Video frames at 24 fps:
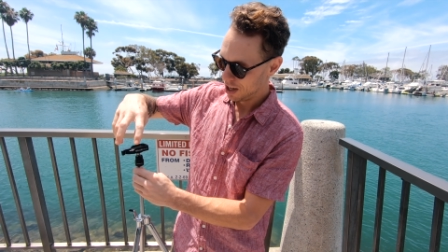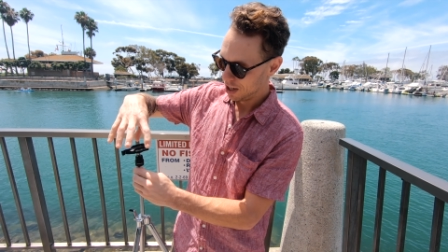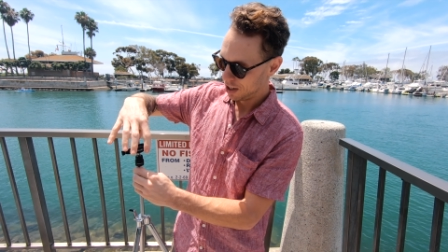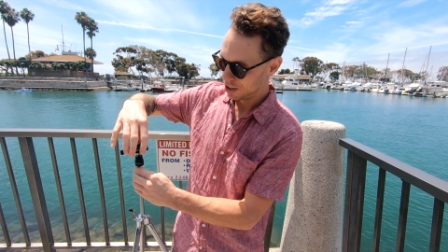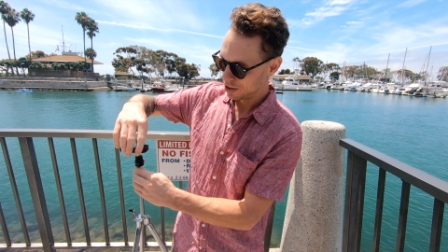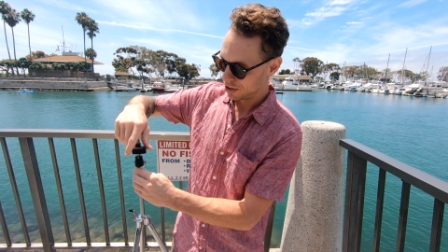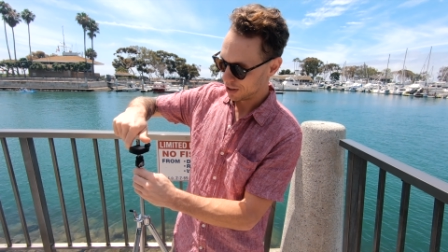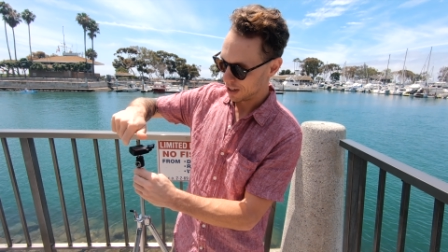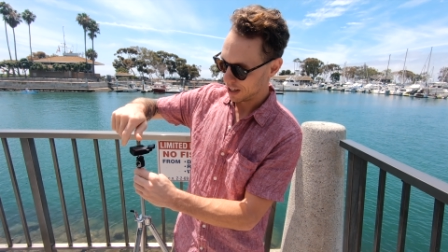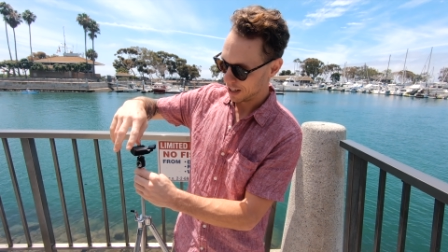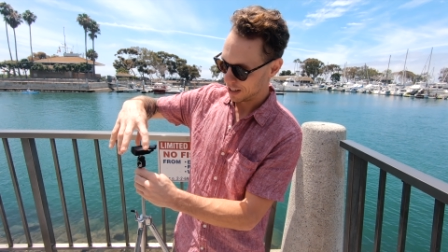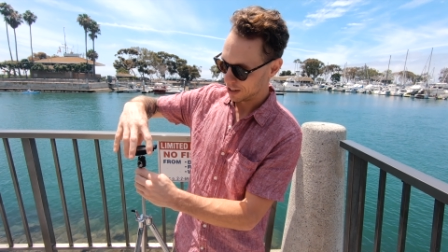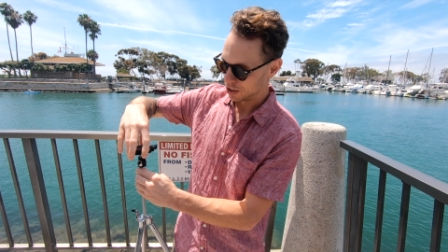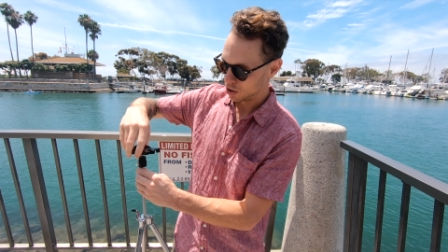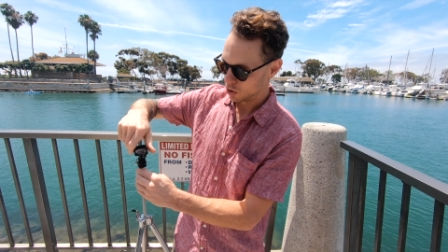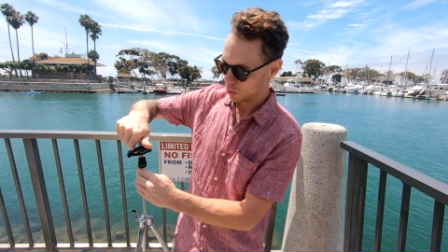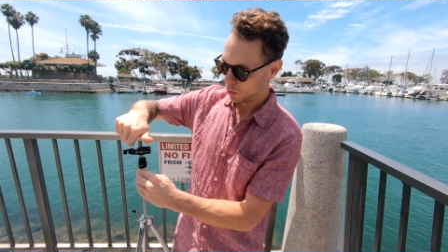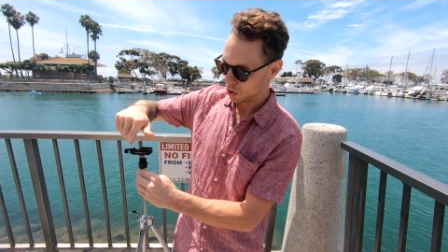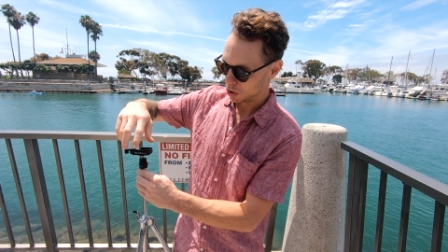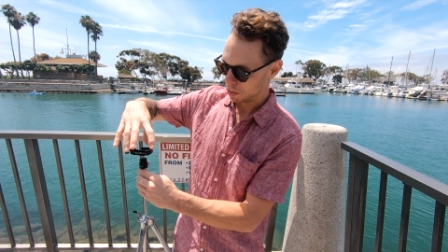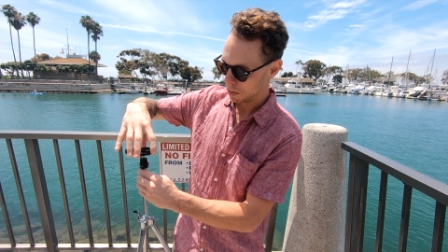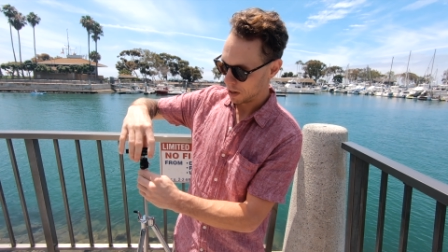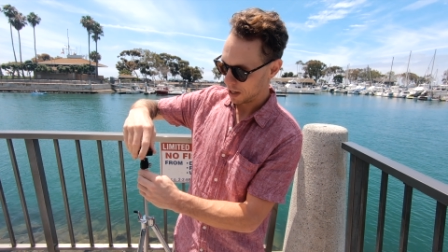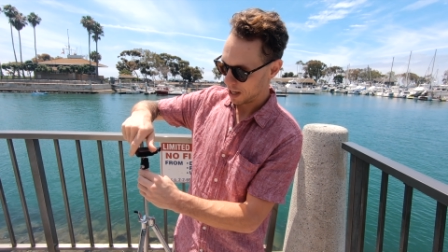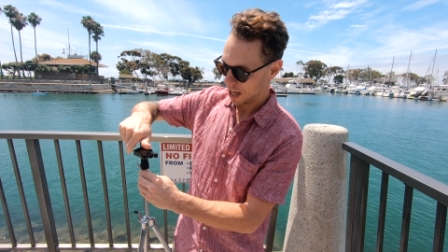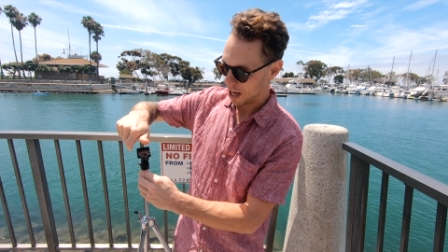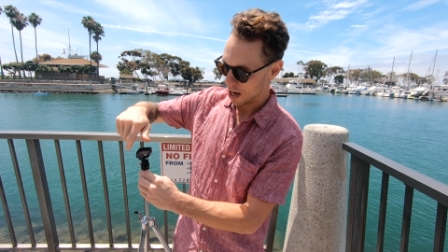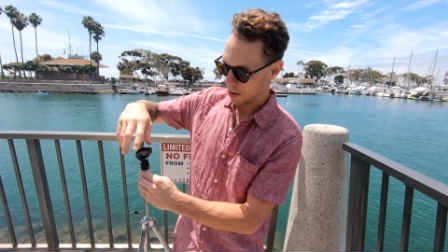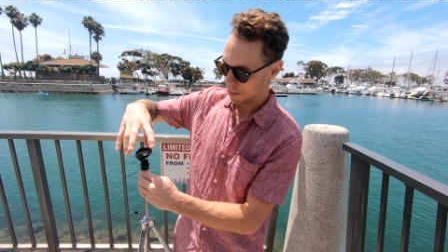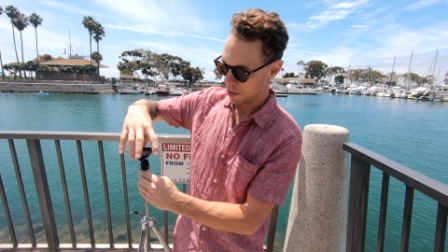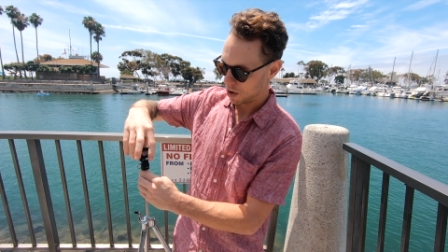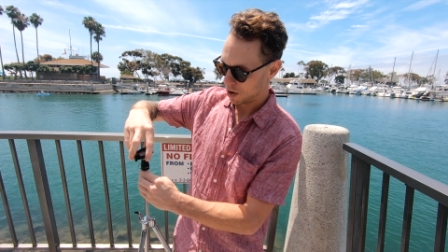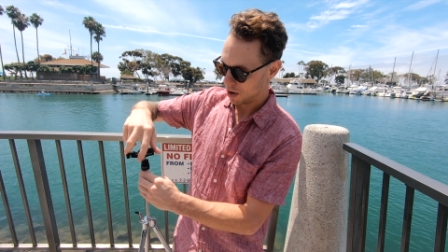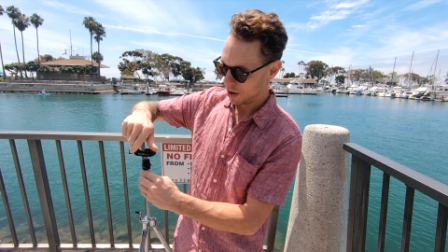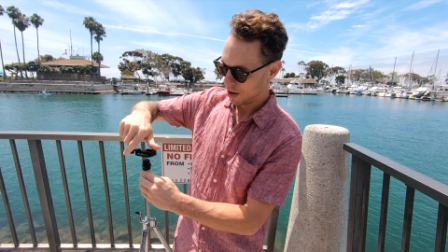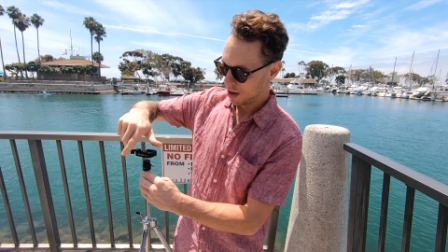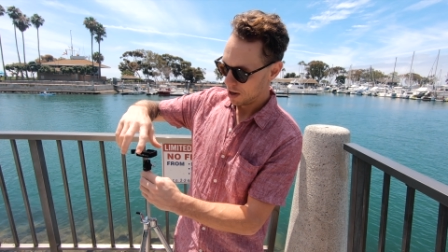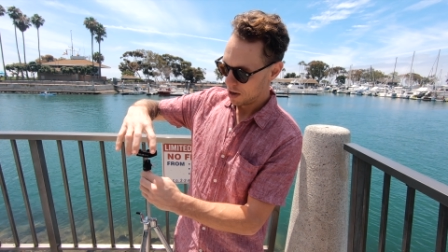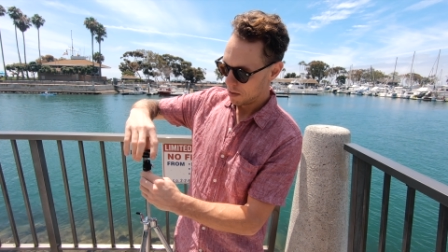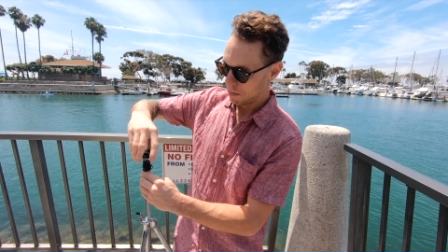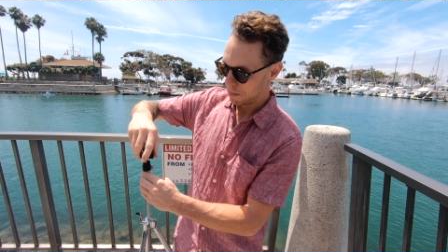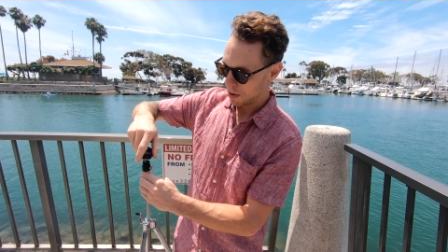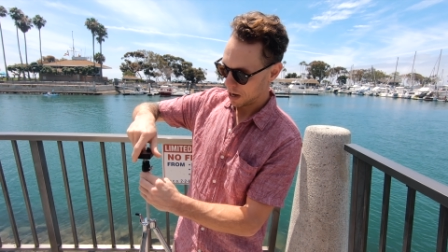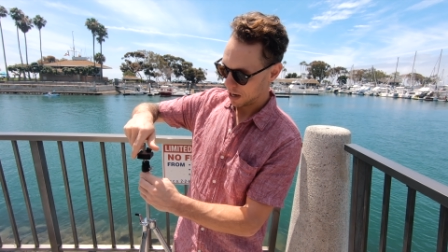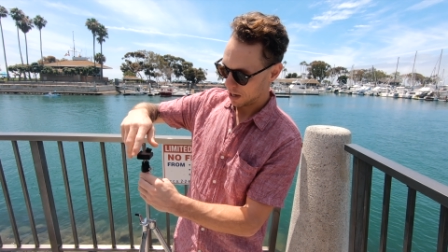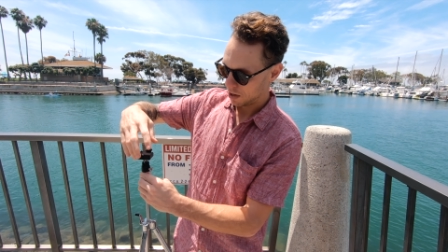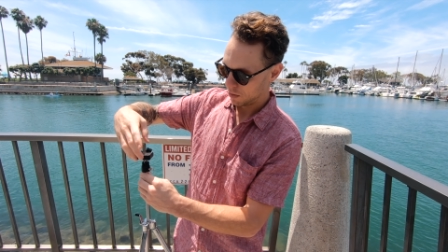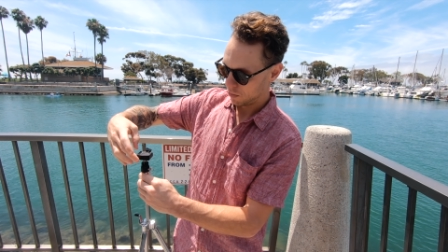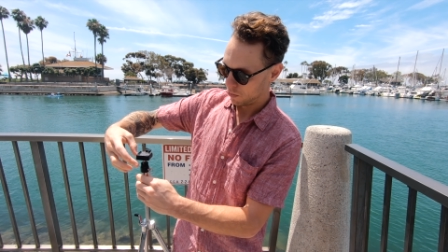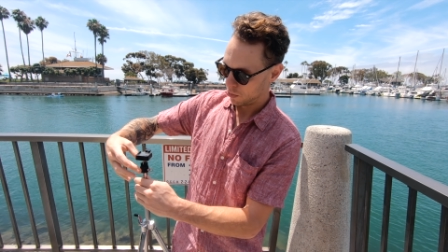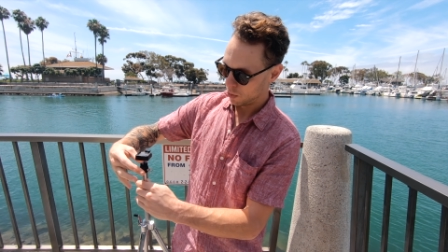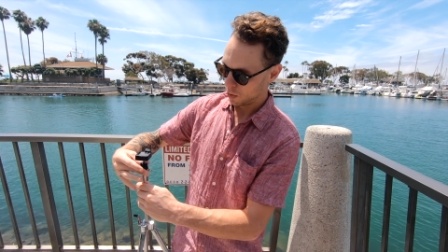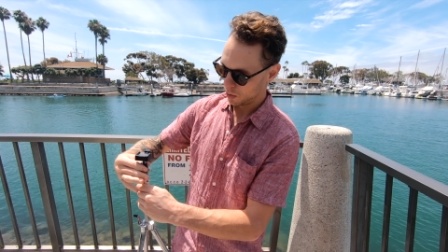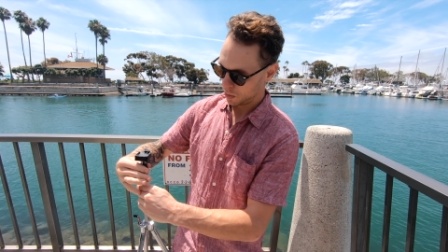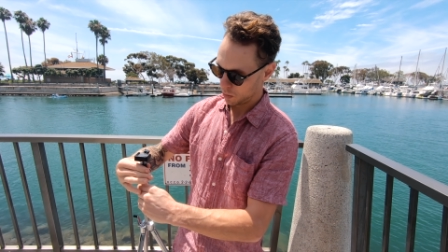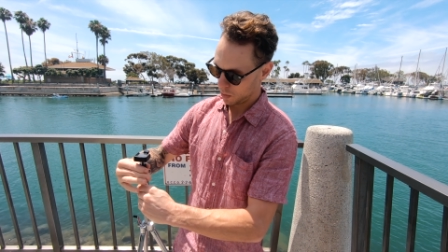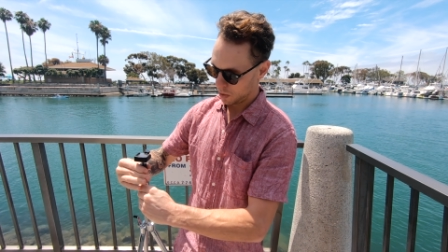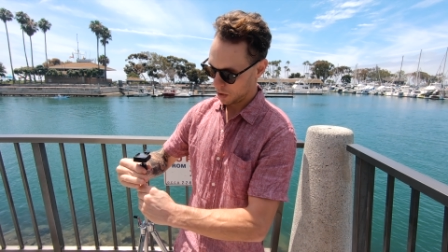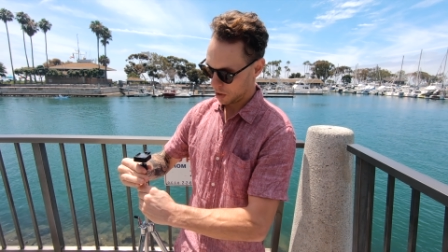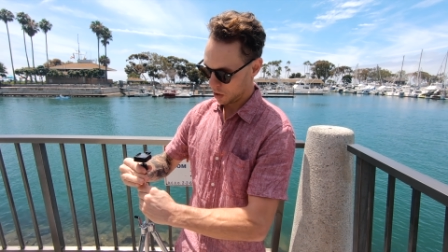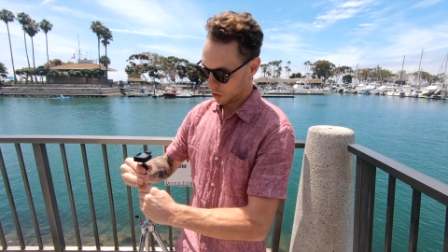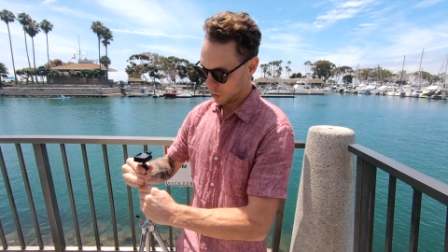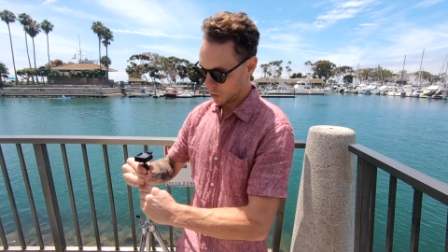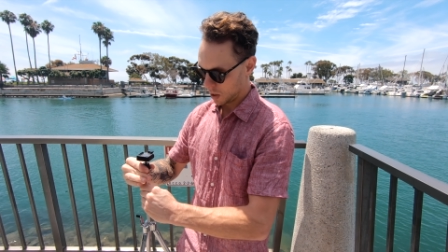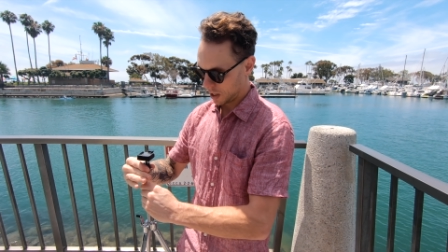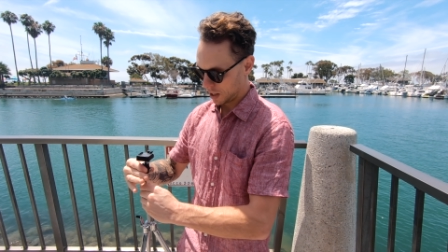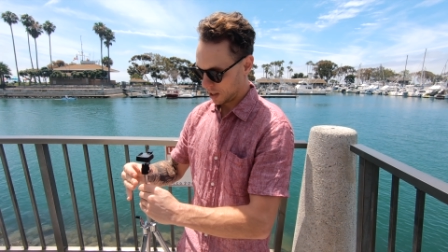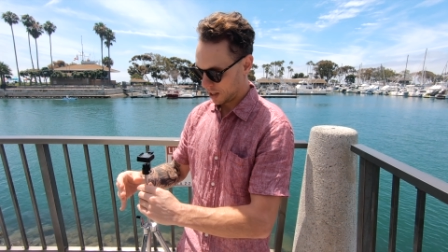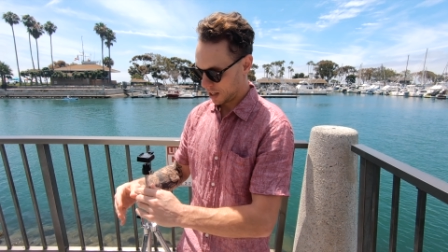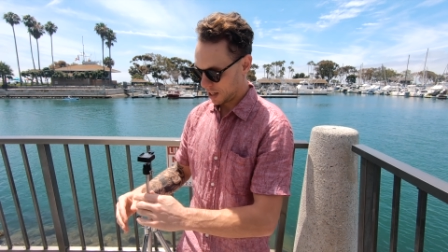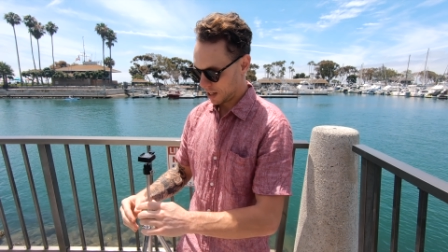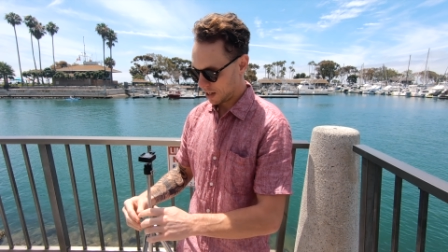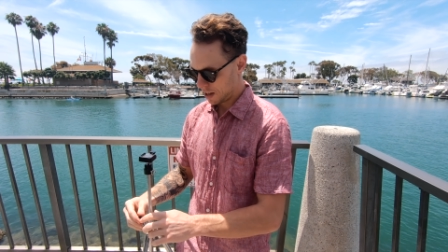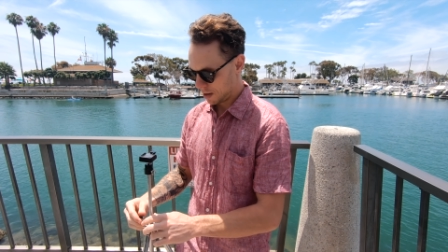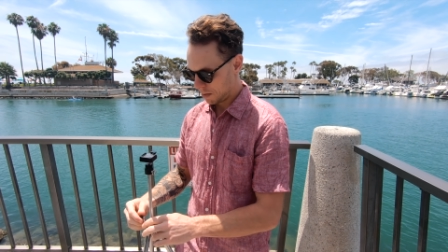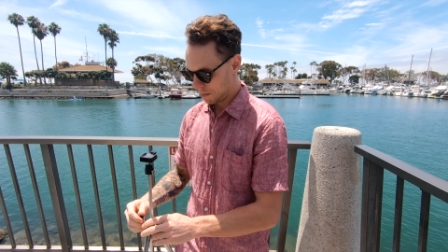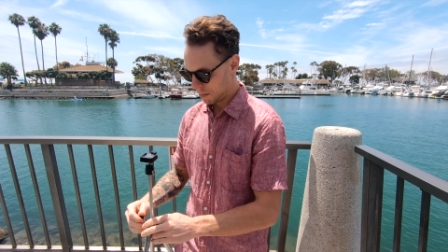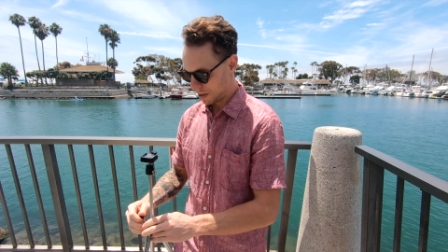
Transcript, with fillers: so that I can switch my camera back and forth really quickly.